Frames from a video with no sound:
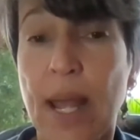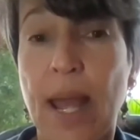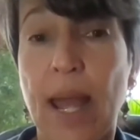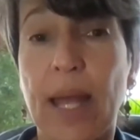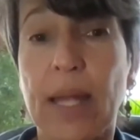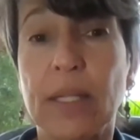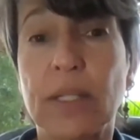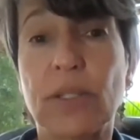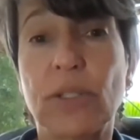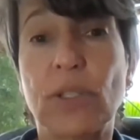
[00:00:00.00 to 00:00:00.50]

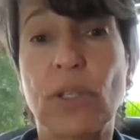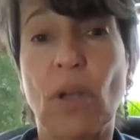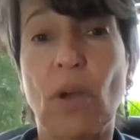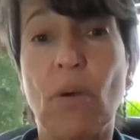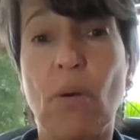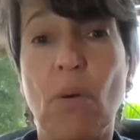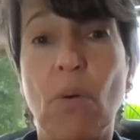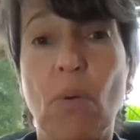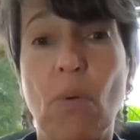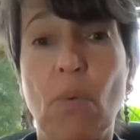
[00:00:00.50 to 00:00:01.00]
And
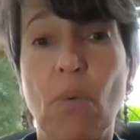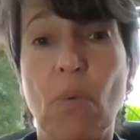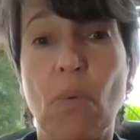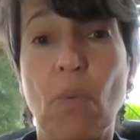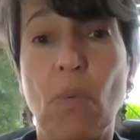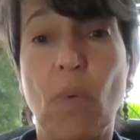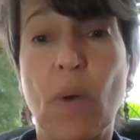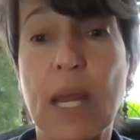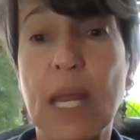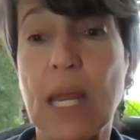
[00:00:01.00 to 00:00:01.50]
so
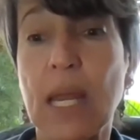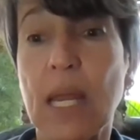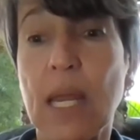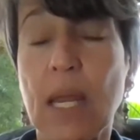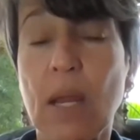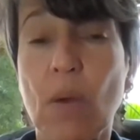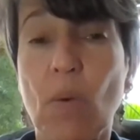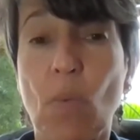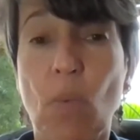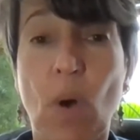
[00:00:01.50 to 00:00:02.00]

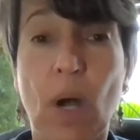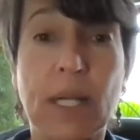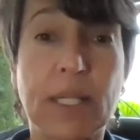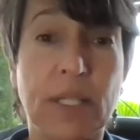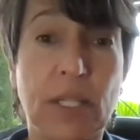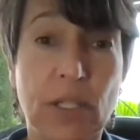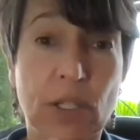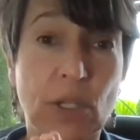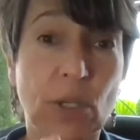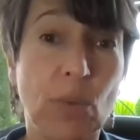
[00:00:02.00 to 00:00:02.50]
we
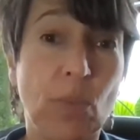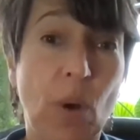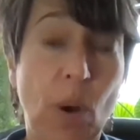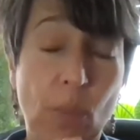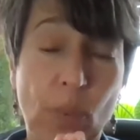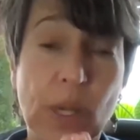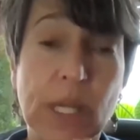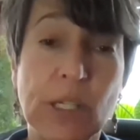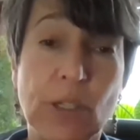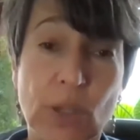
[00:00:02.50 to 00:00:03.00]
want to do
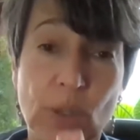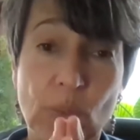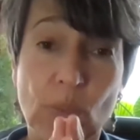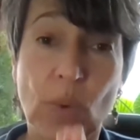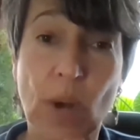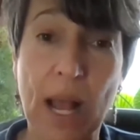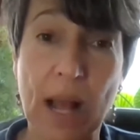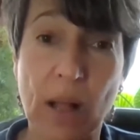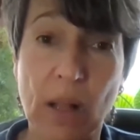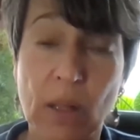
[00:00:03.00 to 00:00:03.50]
what we do
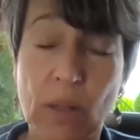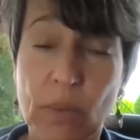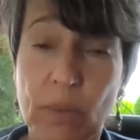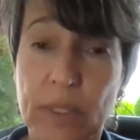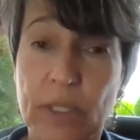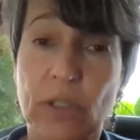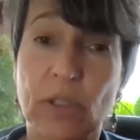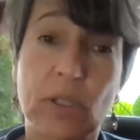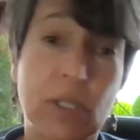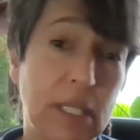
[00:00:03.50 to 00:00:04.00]
well,
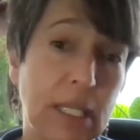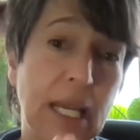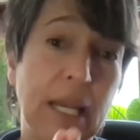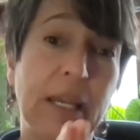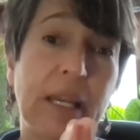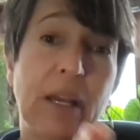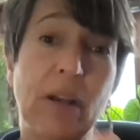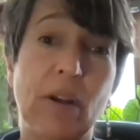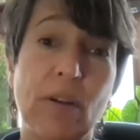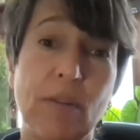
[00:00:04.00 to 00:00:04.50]
which is
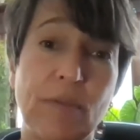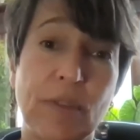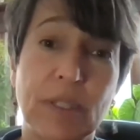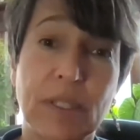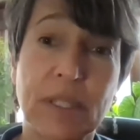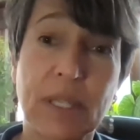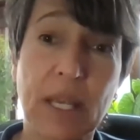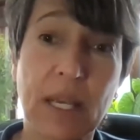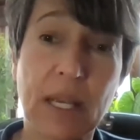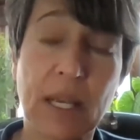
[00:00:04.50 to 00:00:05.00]
take care of the
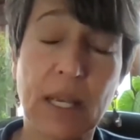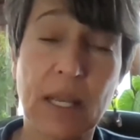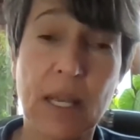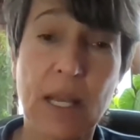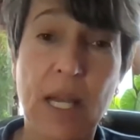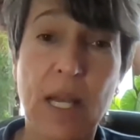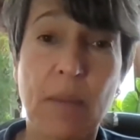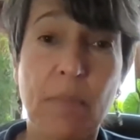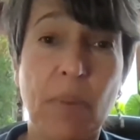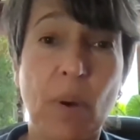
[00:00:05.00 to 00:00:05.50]
sick,
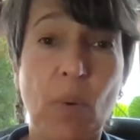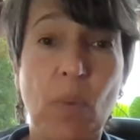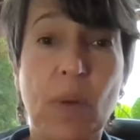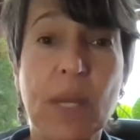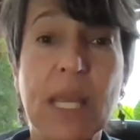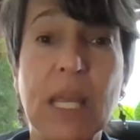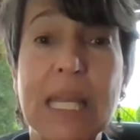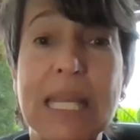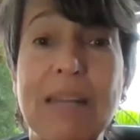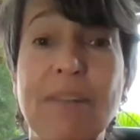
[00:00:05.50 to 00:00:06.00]
but
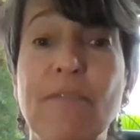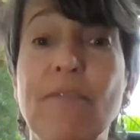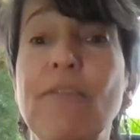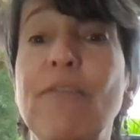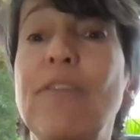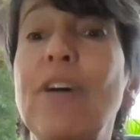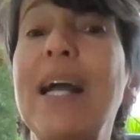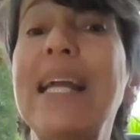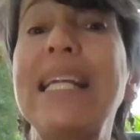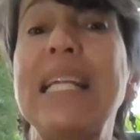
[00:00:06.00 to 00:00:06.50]
we
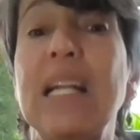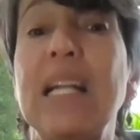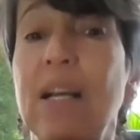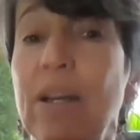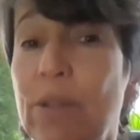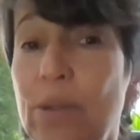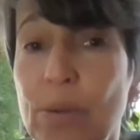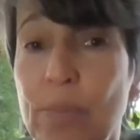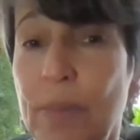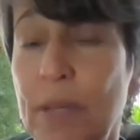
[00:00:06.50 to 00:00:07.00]
invite
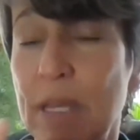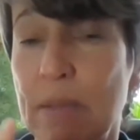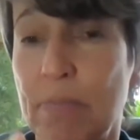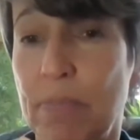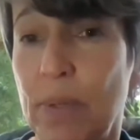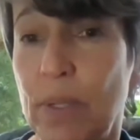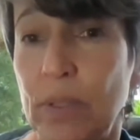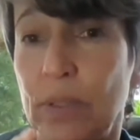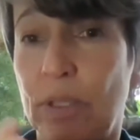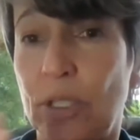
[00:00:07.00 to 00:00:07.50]
other
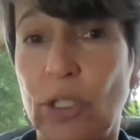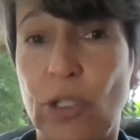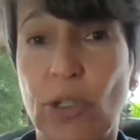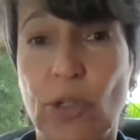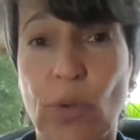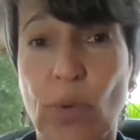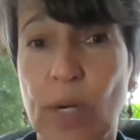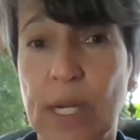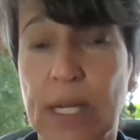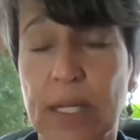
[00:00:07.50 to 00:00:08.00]
people to
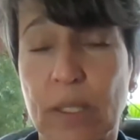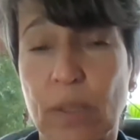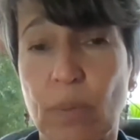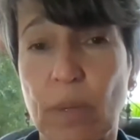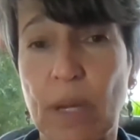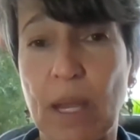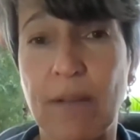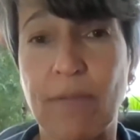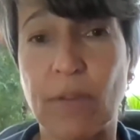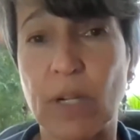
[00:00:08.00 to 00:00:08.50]
join us.
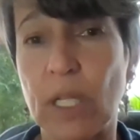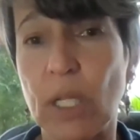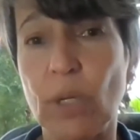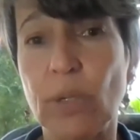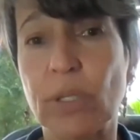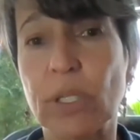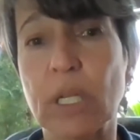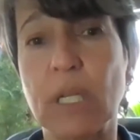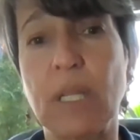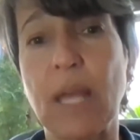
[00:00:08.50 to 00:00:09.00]
We have
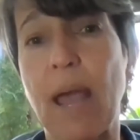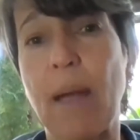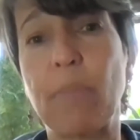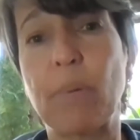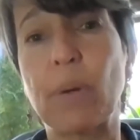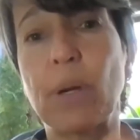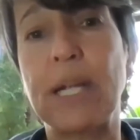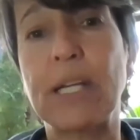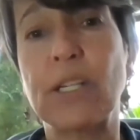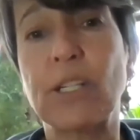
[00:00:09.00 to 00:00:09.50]
close
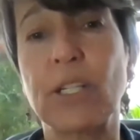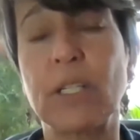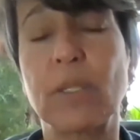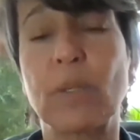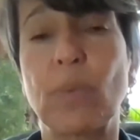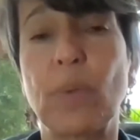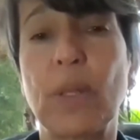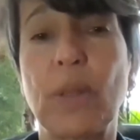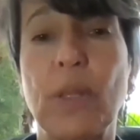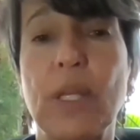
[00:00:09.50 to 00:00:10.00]

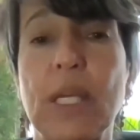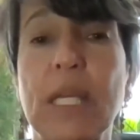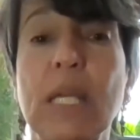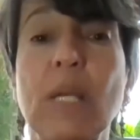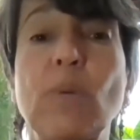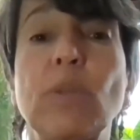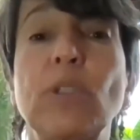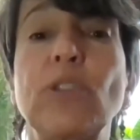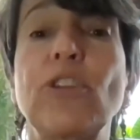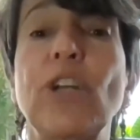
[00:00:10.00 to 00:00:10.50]
collaborations with the
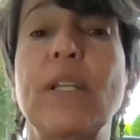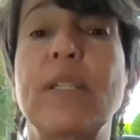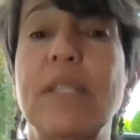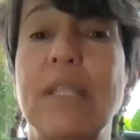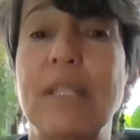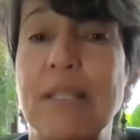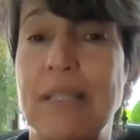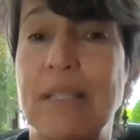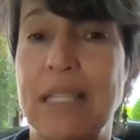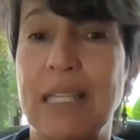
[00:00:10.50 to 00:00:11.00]
Equal
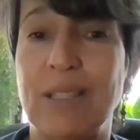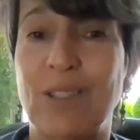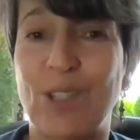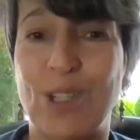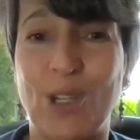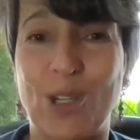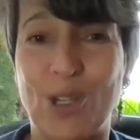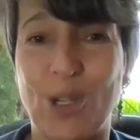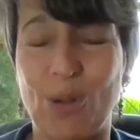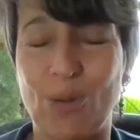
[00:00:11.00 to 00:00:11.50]
Justice
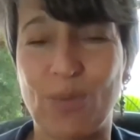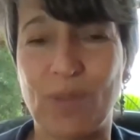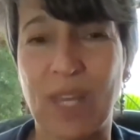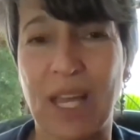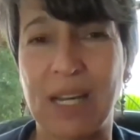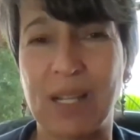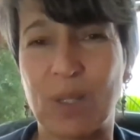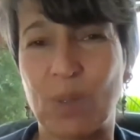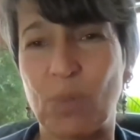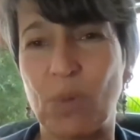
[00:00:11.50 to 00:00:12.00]
Institute
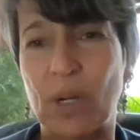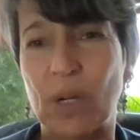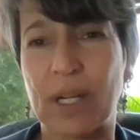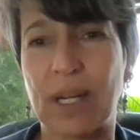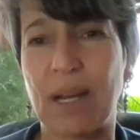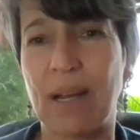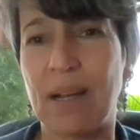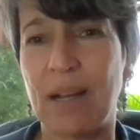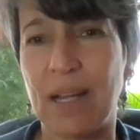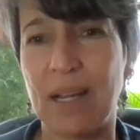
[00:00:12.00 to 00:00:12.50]
that is
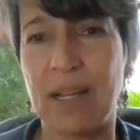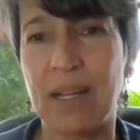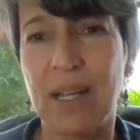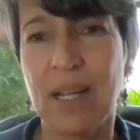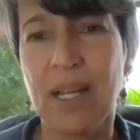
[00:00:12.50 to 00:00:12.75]
working on,